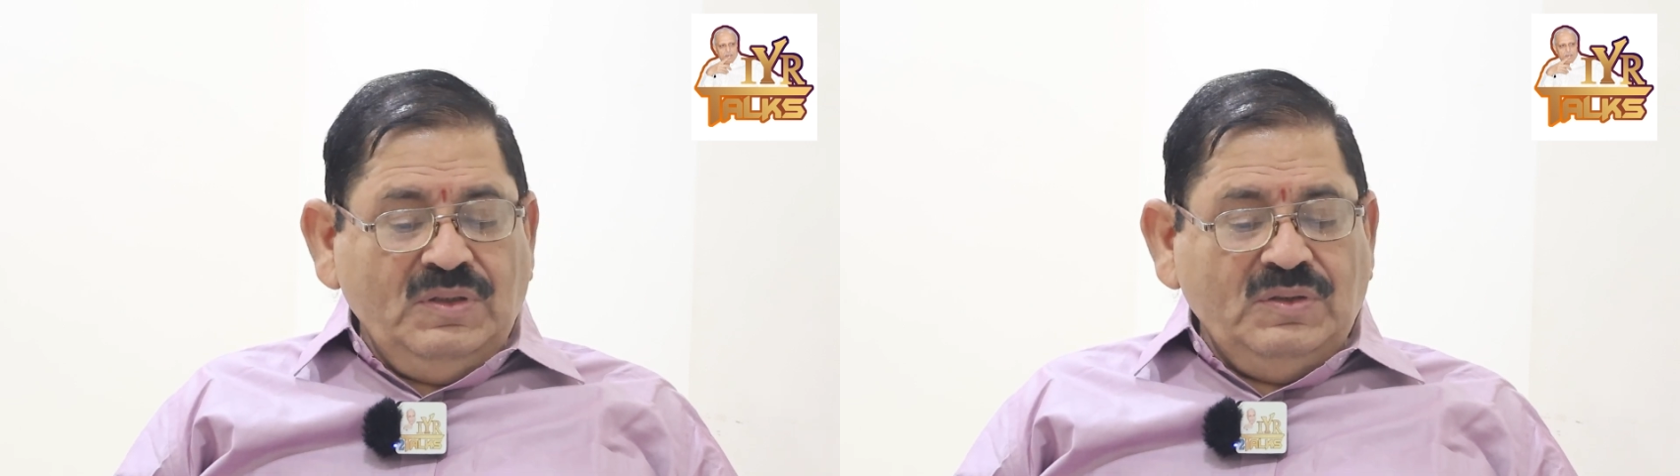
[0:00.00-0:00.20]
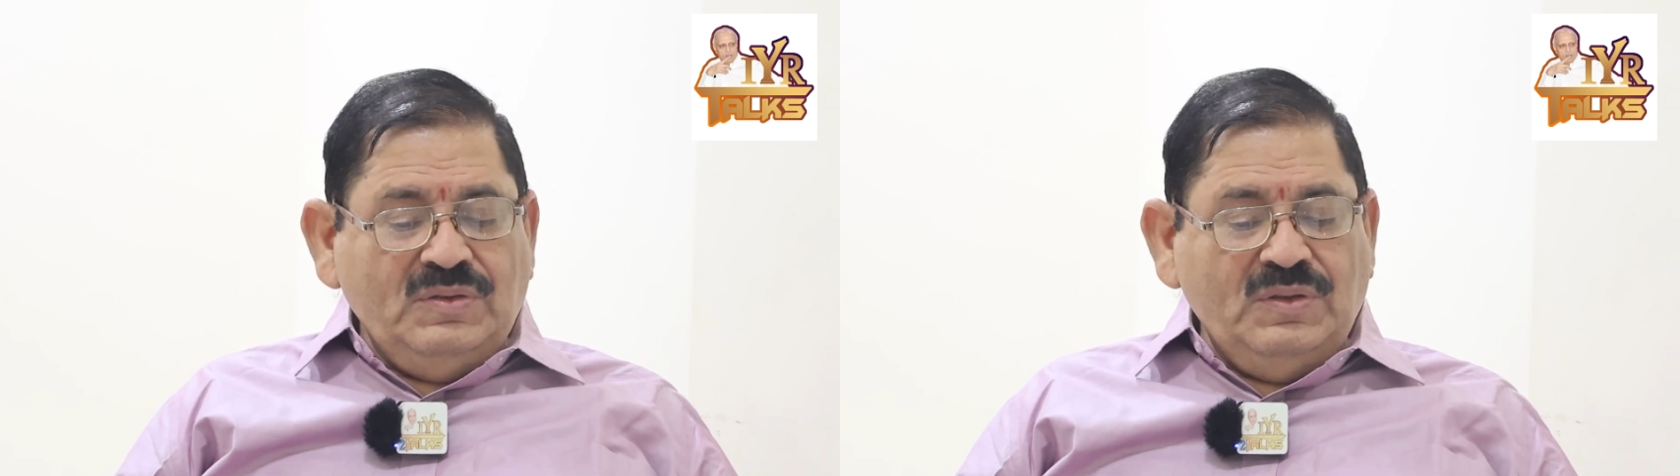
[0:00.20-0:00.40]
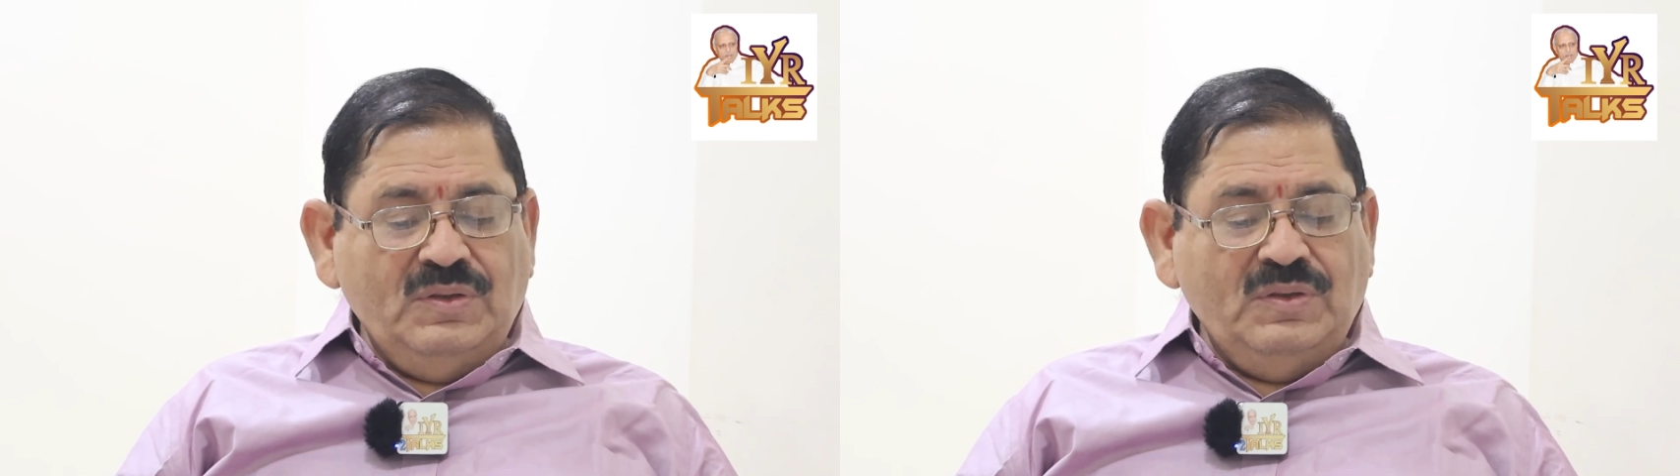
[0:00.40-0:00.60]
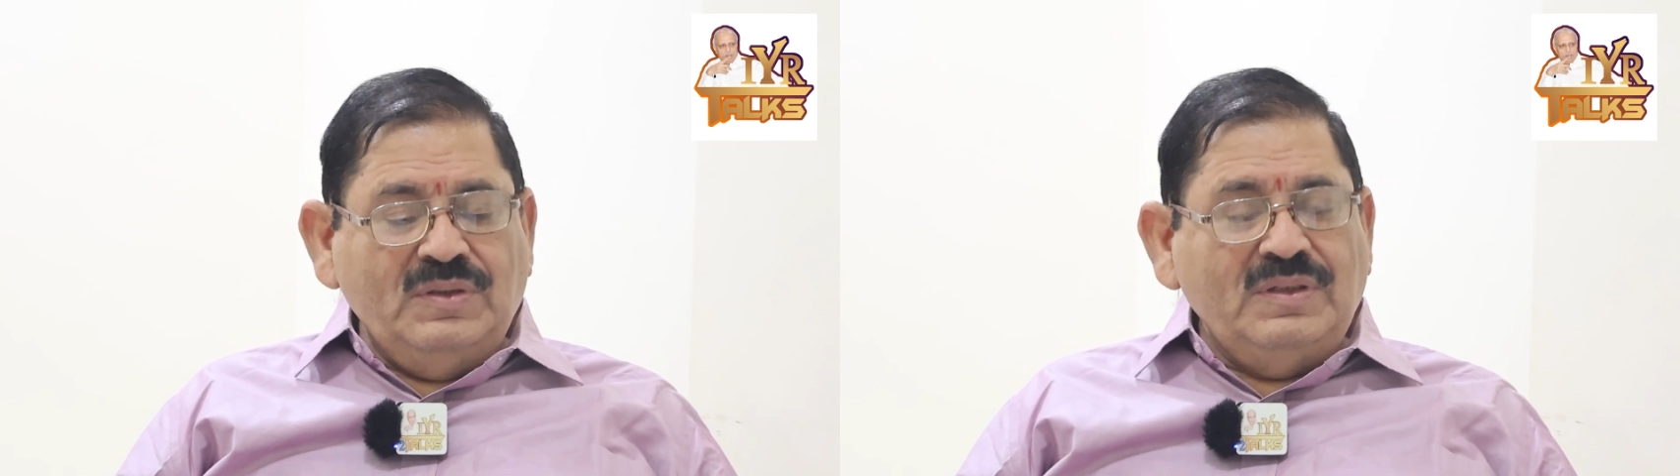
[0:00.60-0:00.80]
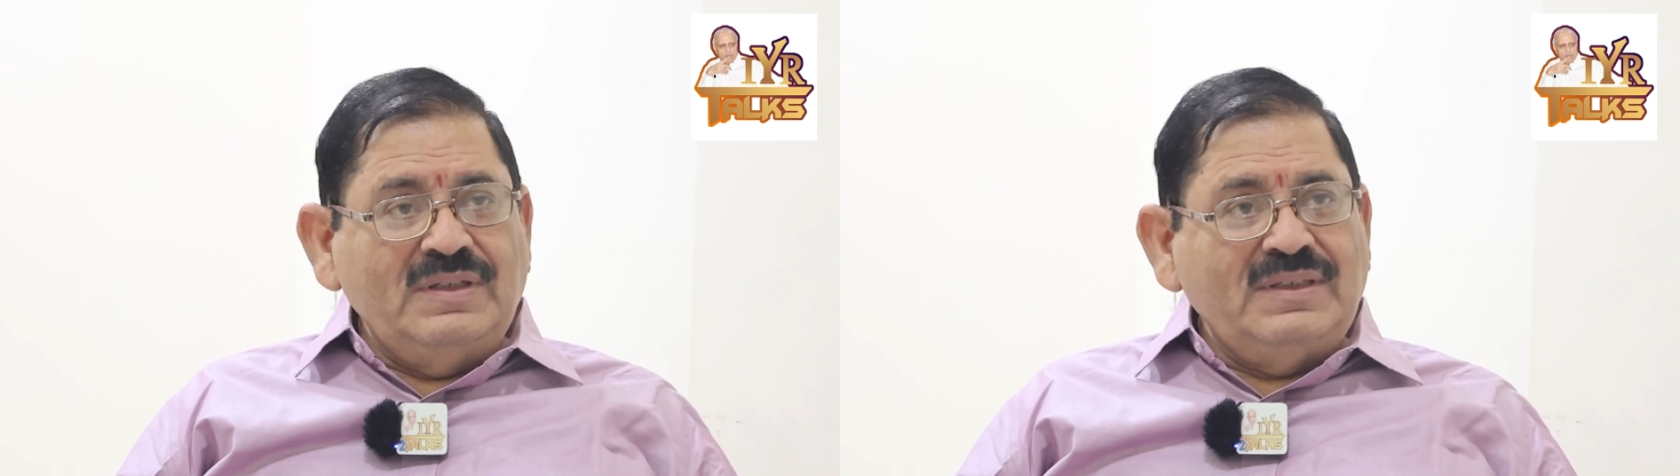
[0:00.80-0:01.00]

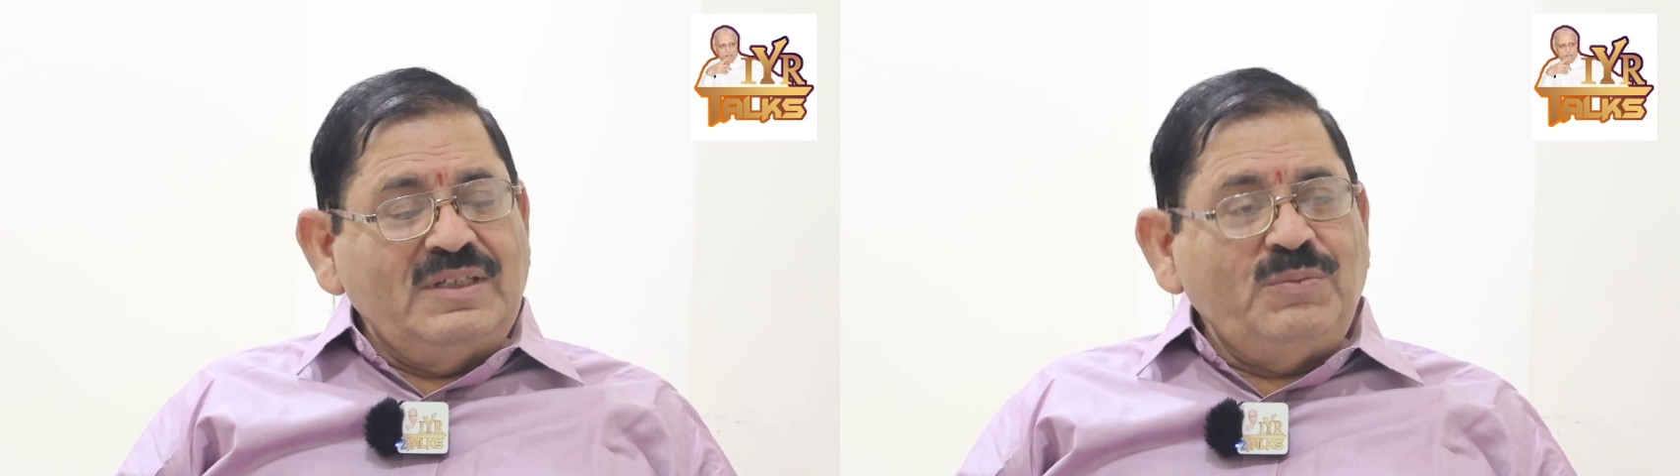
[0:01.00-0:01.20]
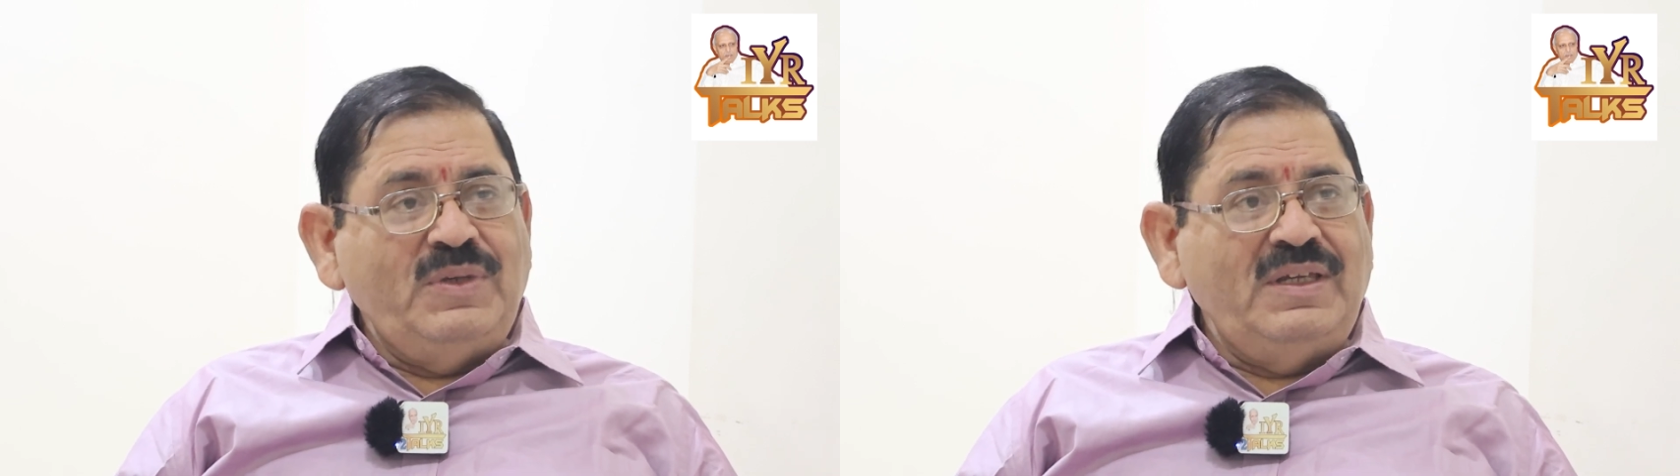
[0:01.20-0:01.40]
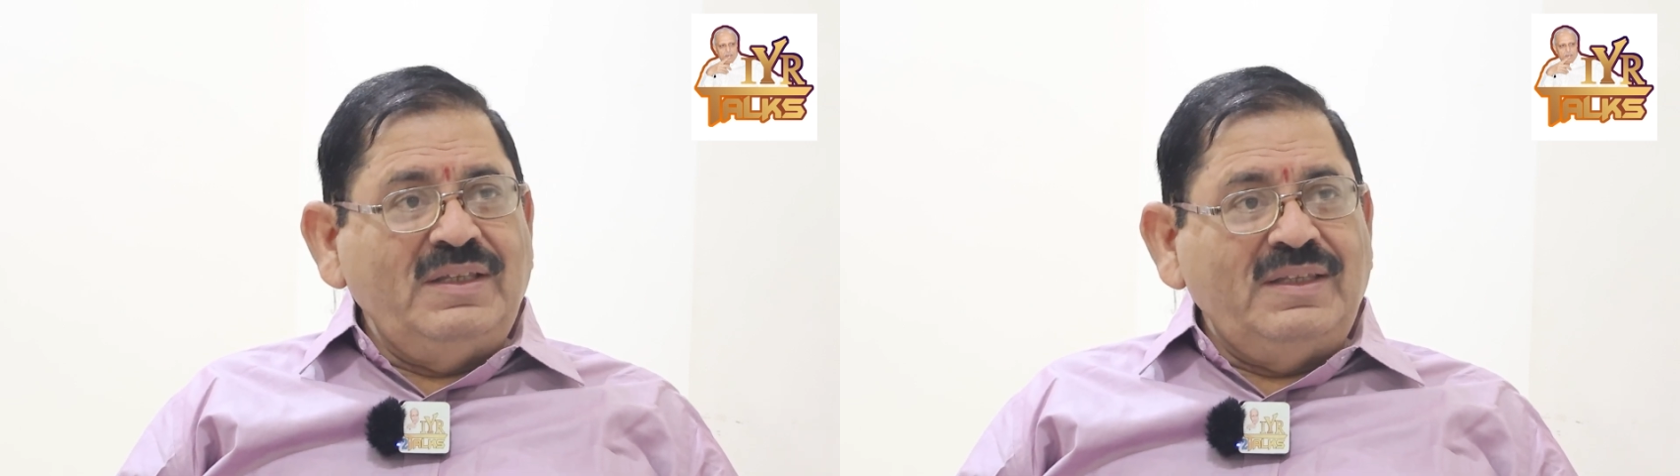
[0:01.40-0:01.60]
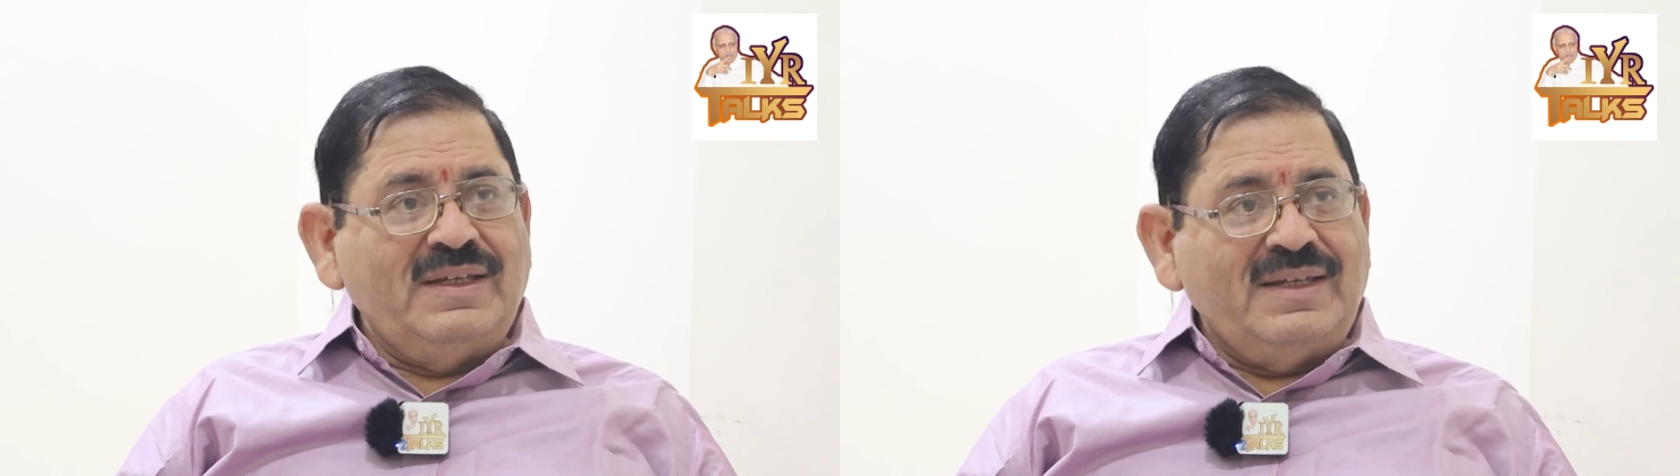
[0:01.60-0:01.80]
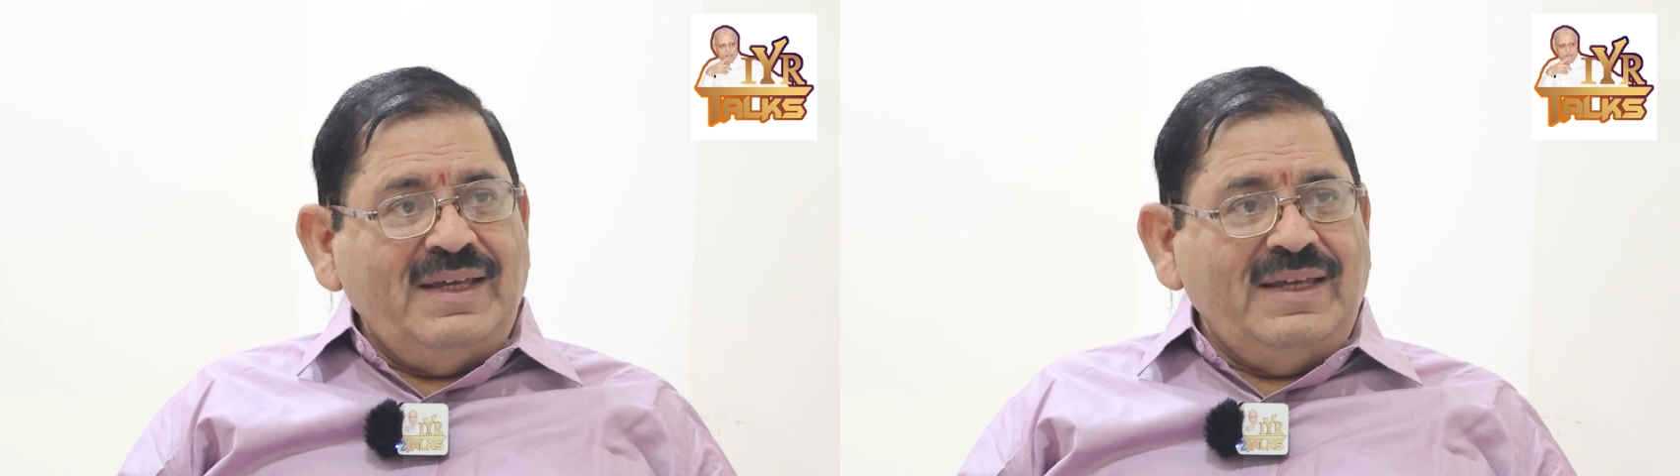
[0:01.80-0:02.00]
So, this being the
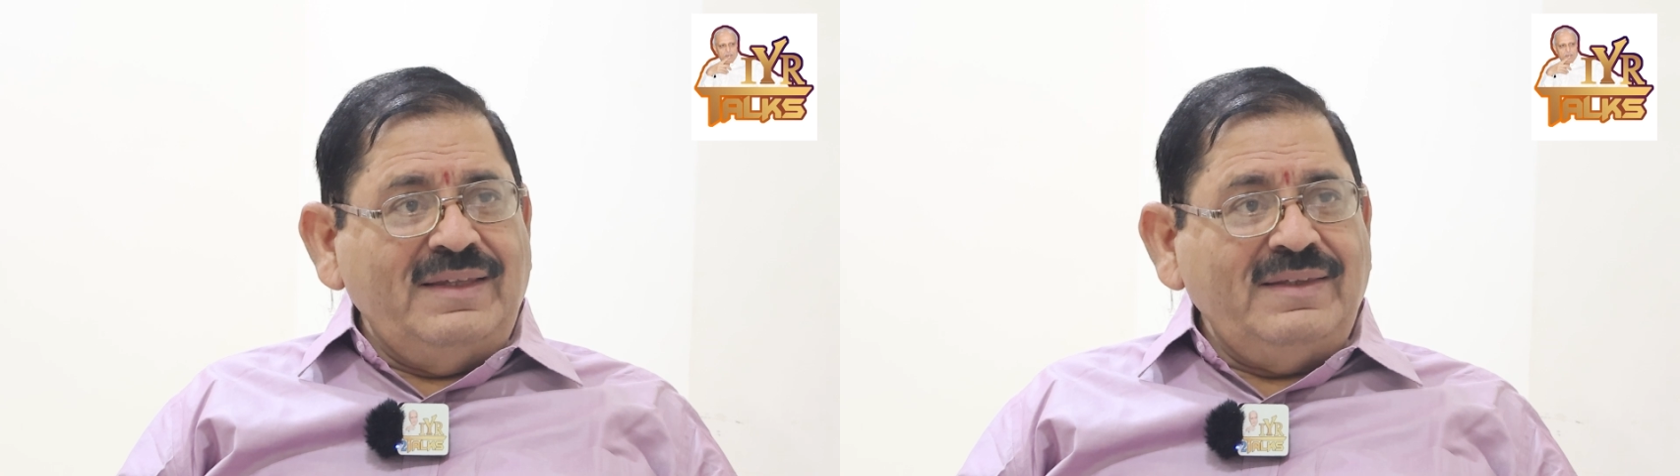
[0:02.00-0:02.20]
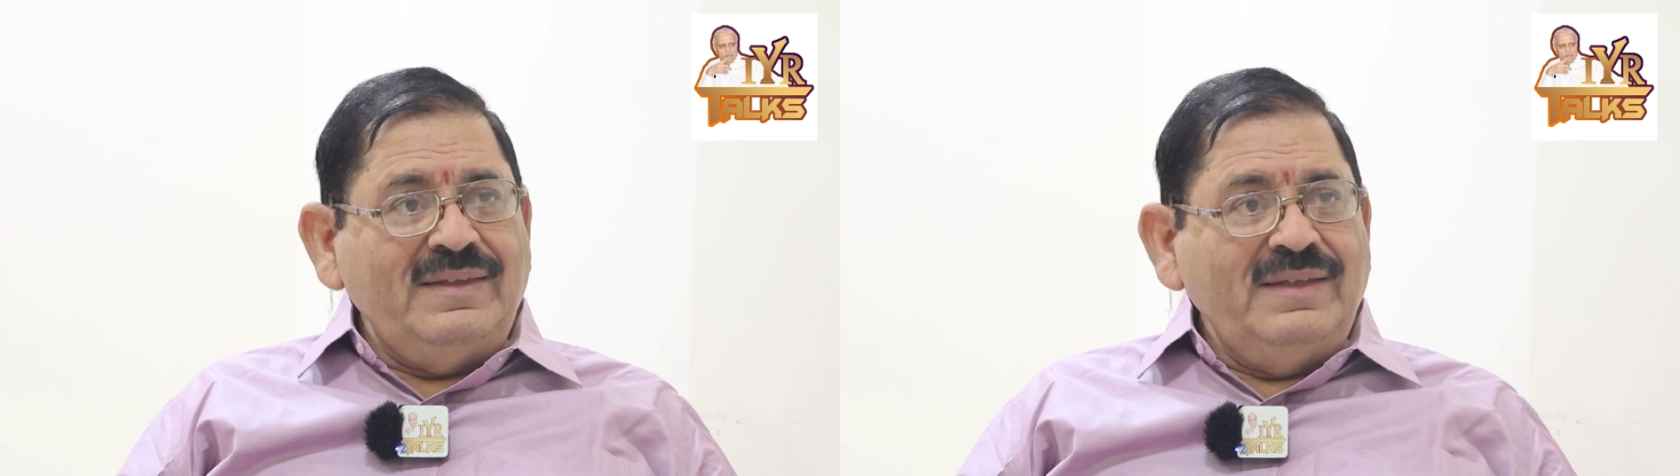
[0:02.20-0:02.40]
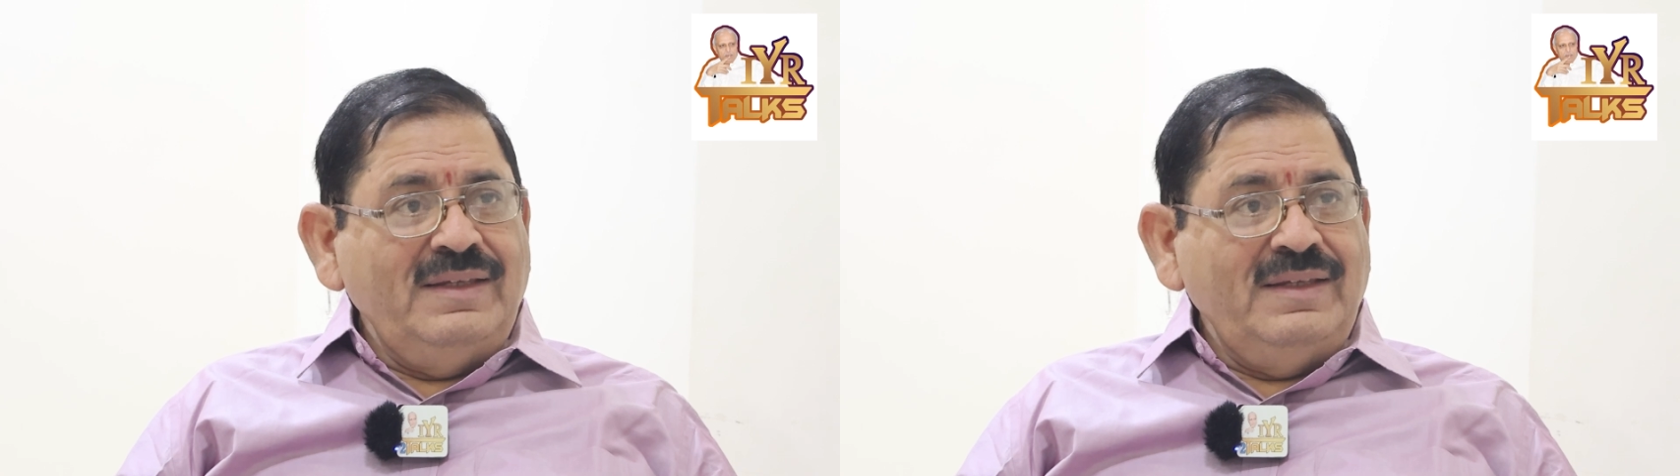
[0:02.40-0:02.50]
case,